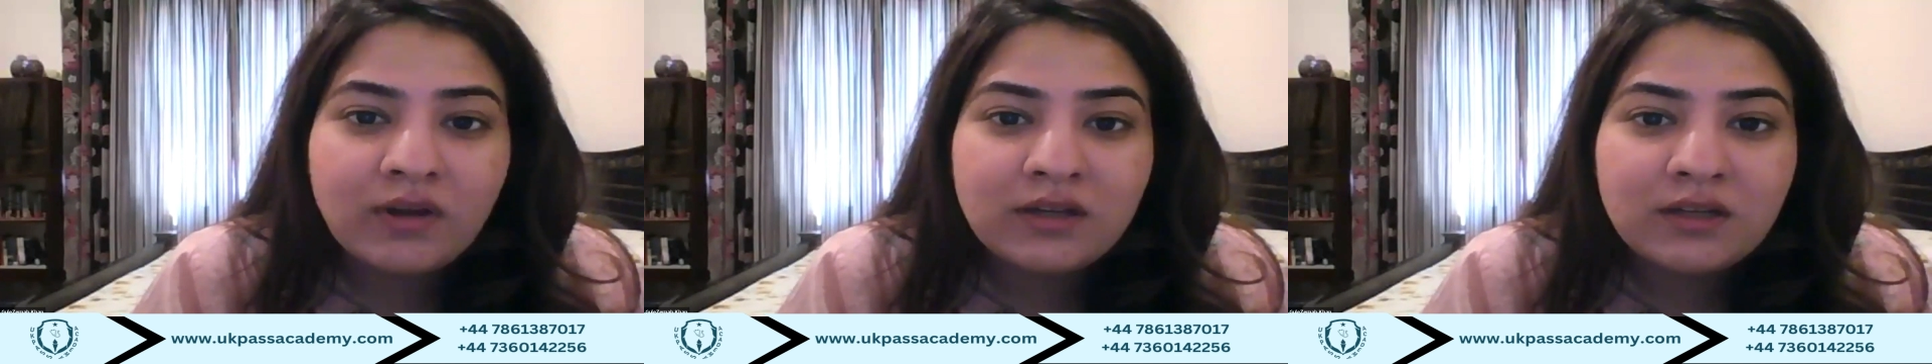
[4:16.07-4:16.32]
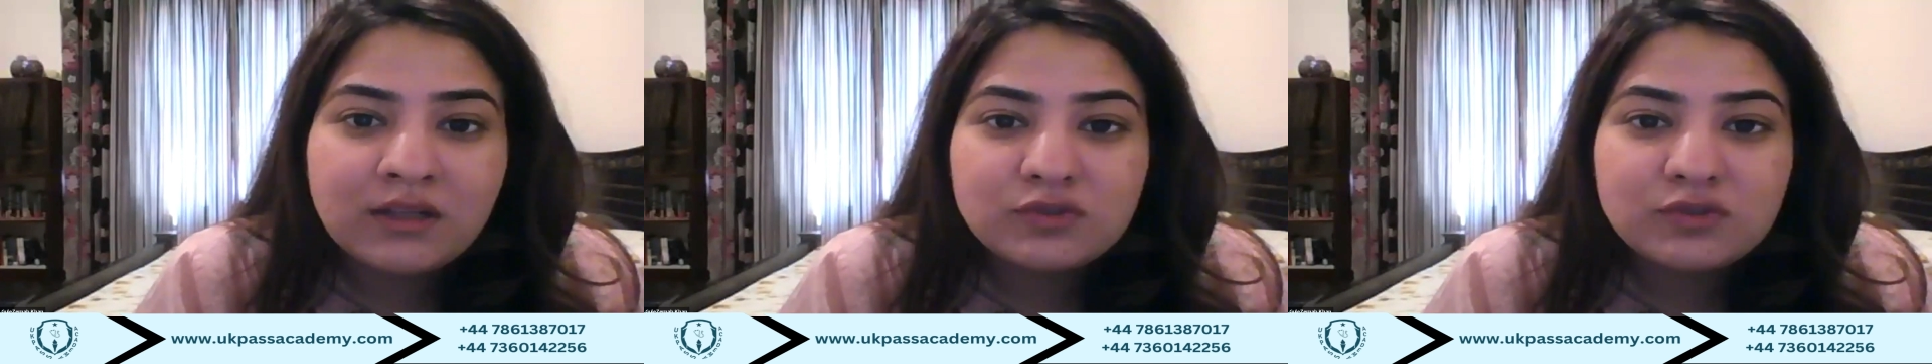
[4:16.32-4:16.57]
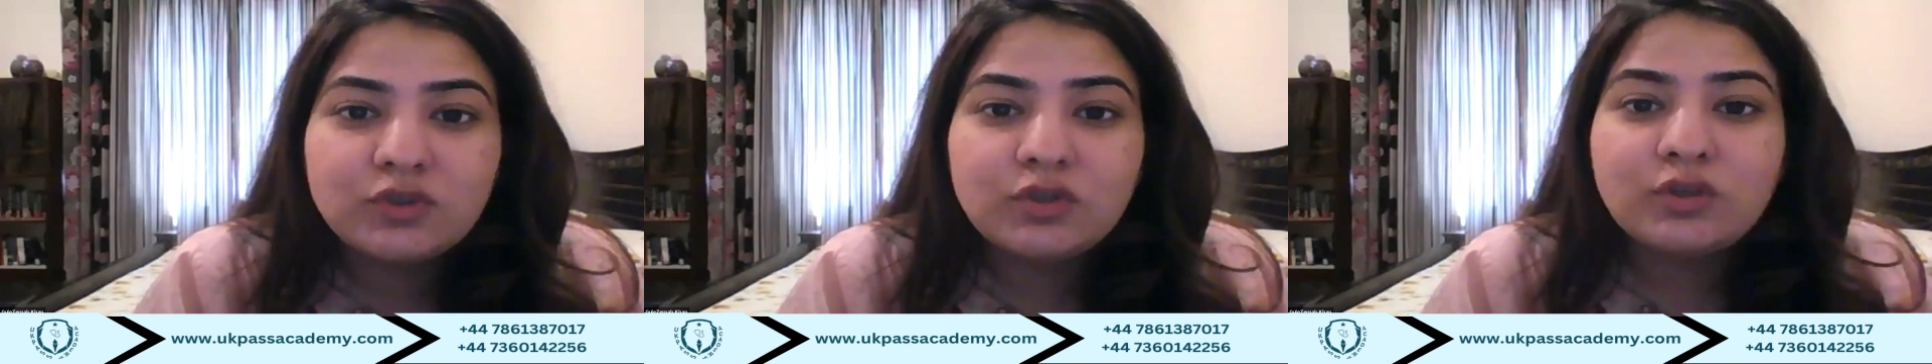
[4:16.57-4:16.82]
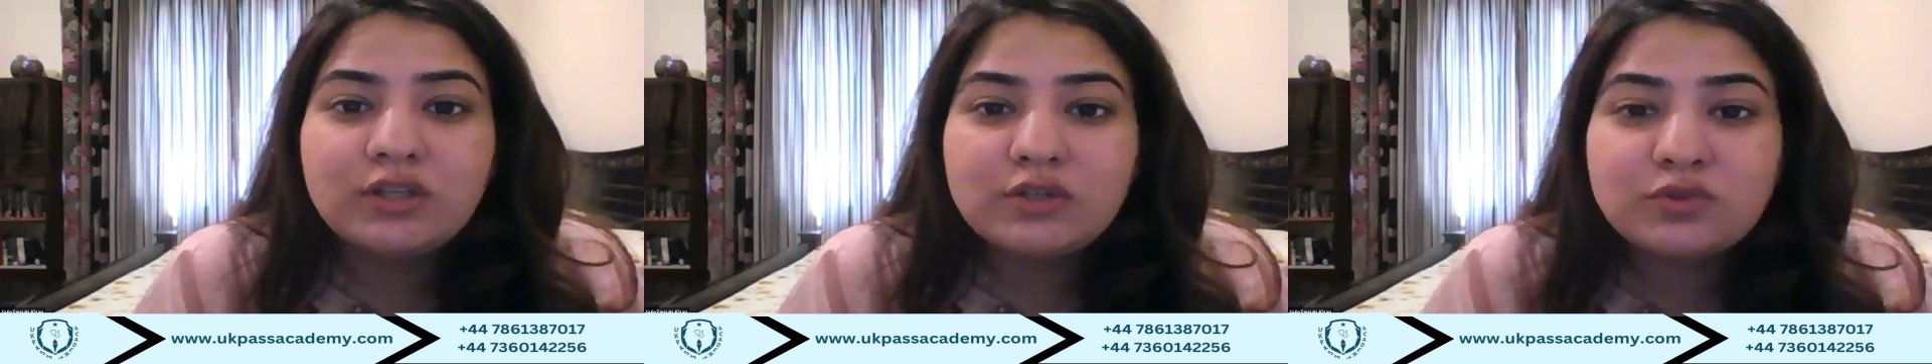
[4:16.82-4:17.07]
All right,
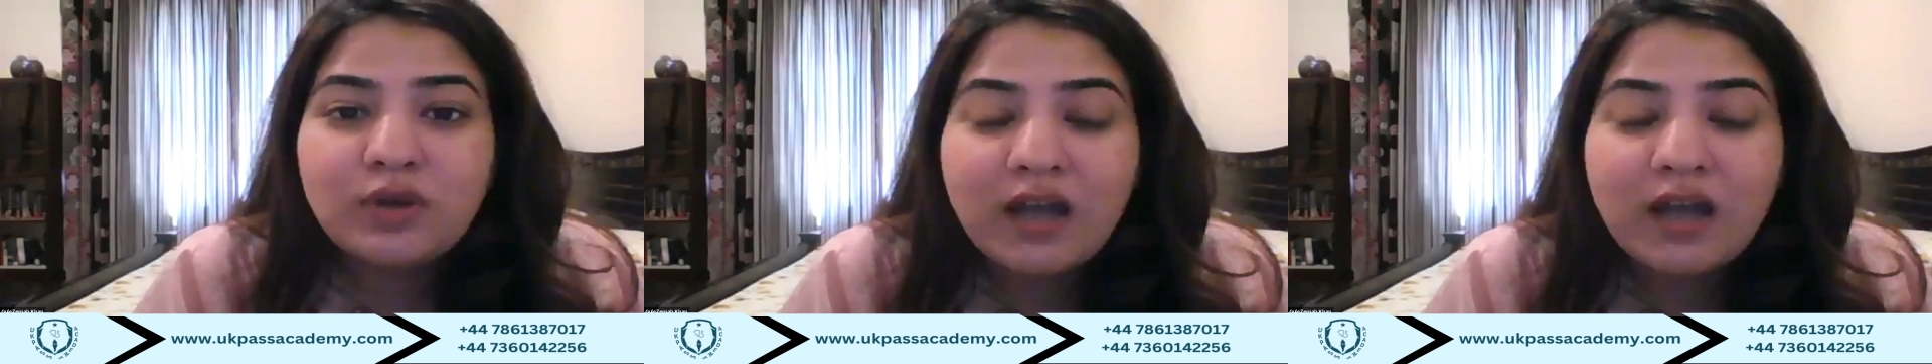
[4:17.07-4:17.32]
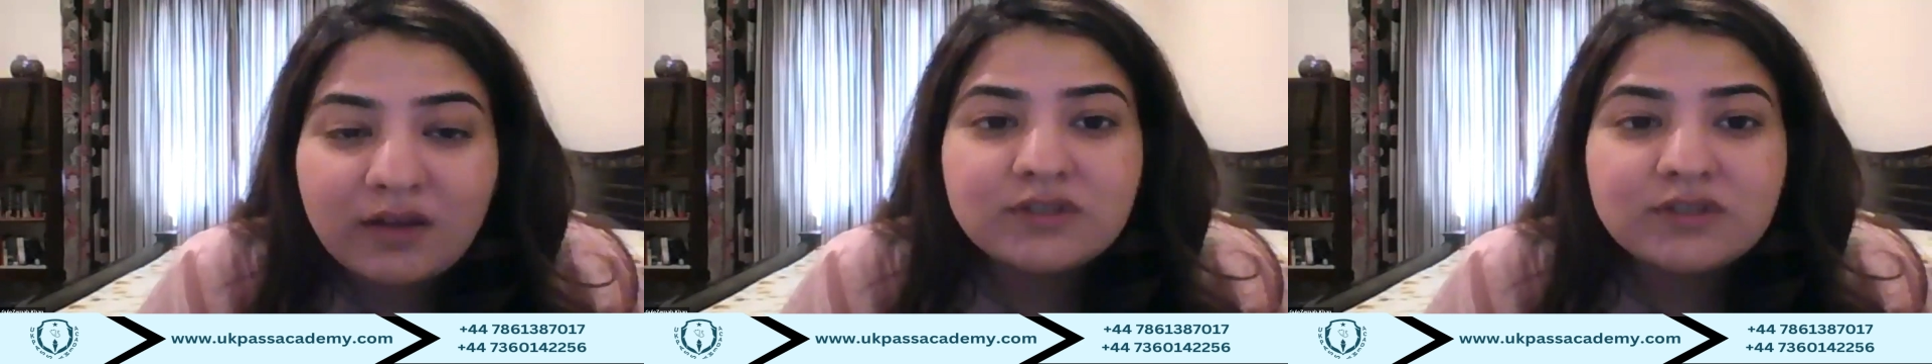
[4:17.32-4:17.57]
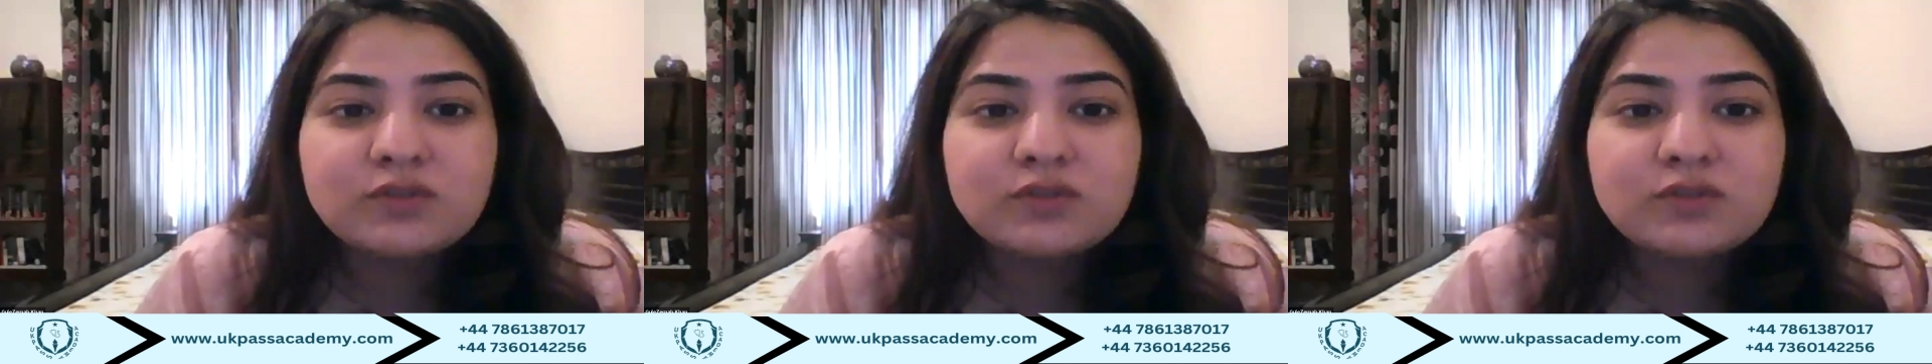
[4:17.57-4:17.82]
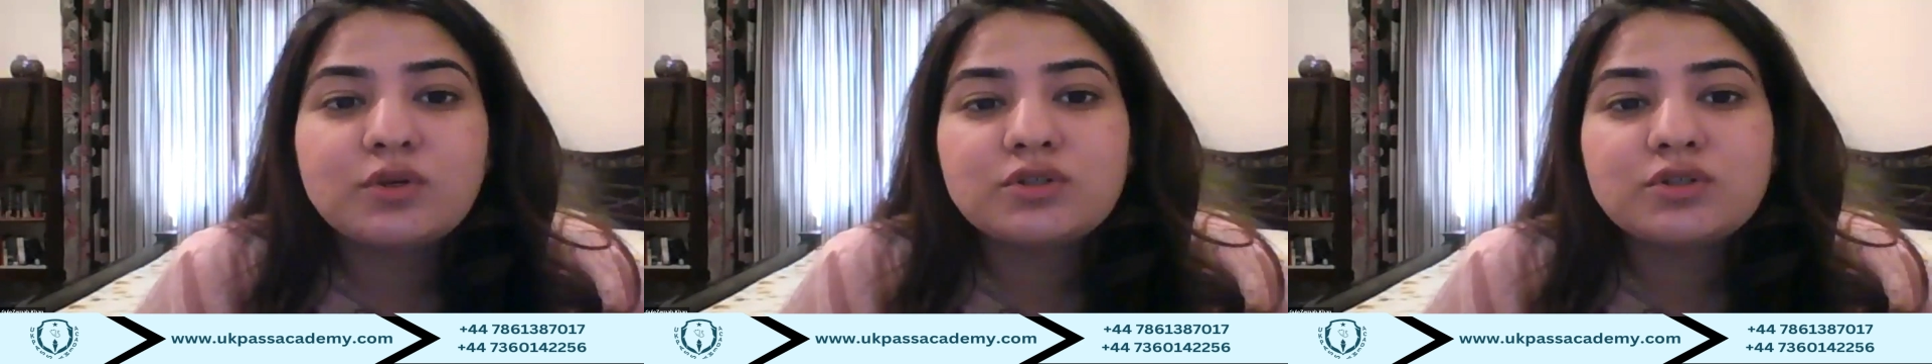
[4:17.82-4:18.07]
so you need to have
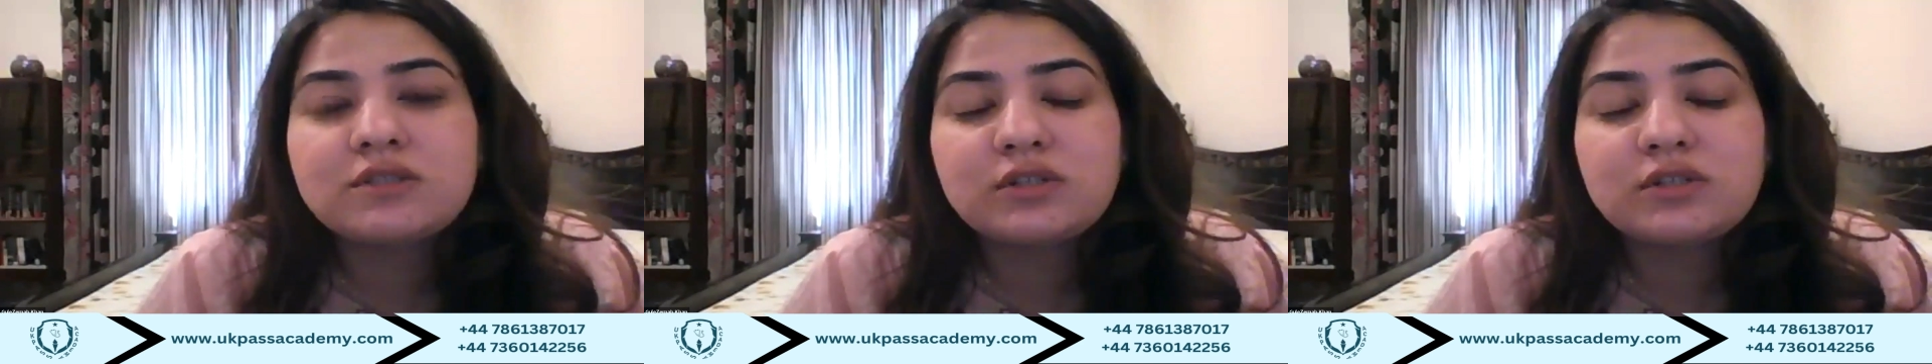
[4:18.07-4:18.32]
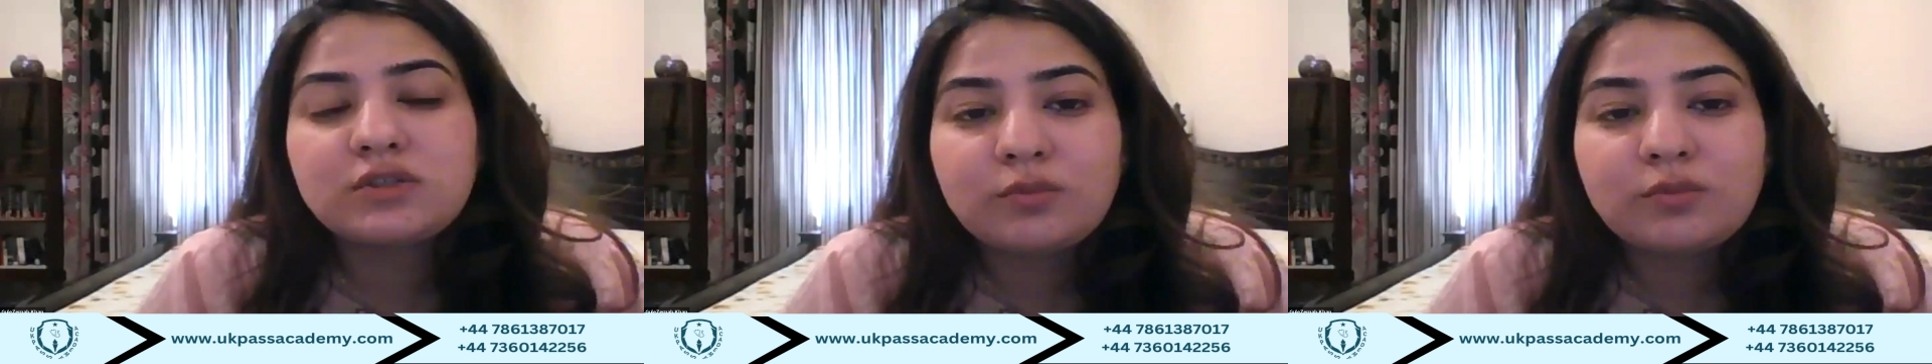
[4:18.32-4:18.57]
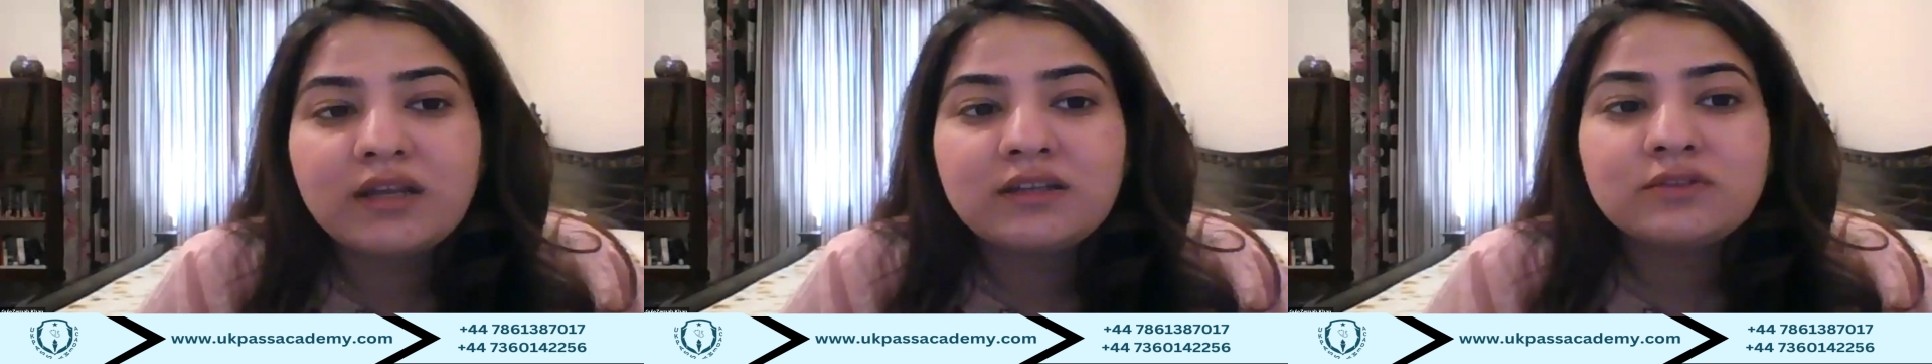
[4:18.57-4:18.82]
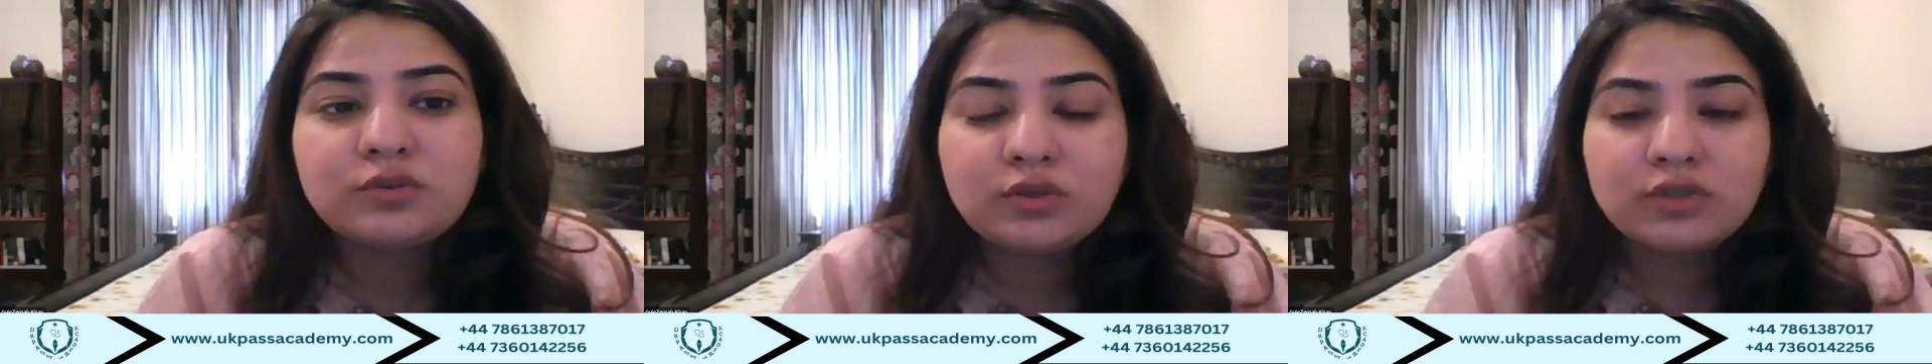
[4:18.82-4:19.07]
these questions in your mind.